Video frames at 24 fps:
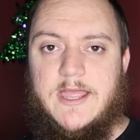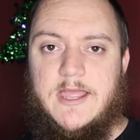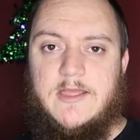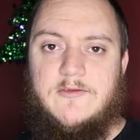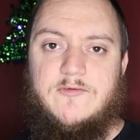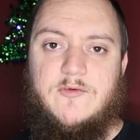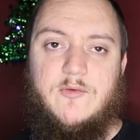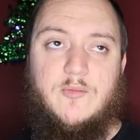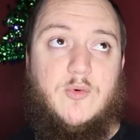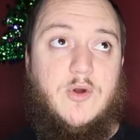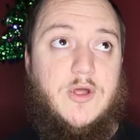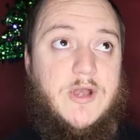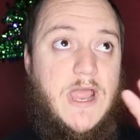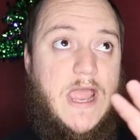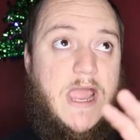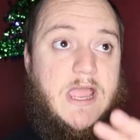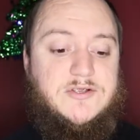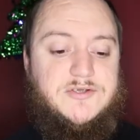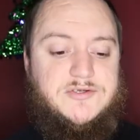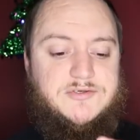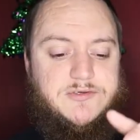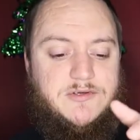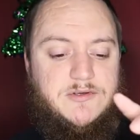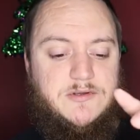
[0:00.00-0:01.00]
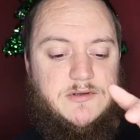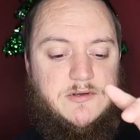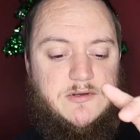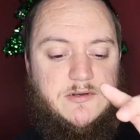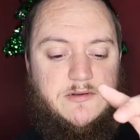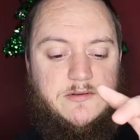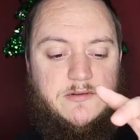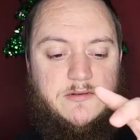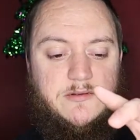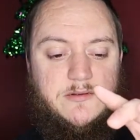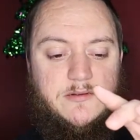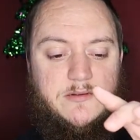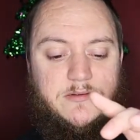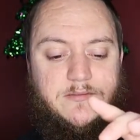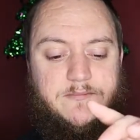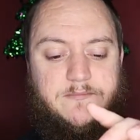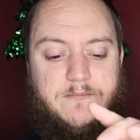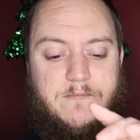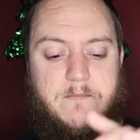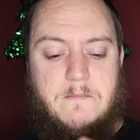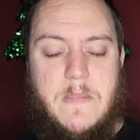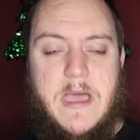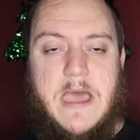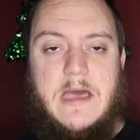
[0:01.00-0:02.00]
if you want extra
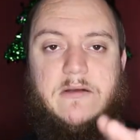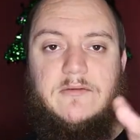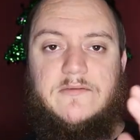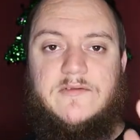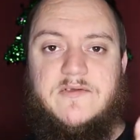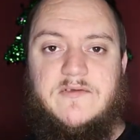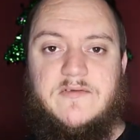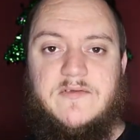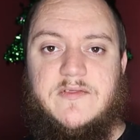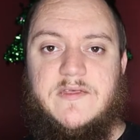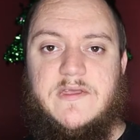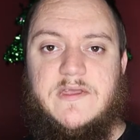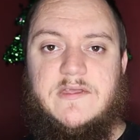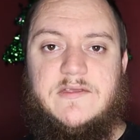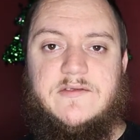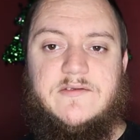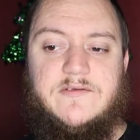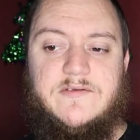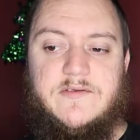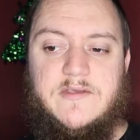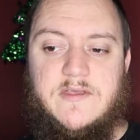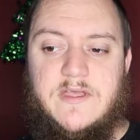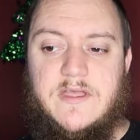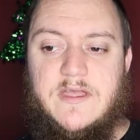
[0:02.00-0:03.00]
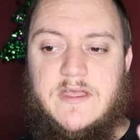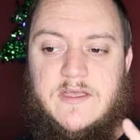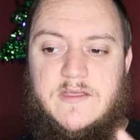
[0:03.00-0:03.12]
mounts and things,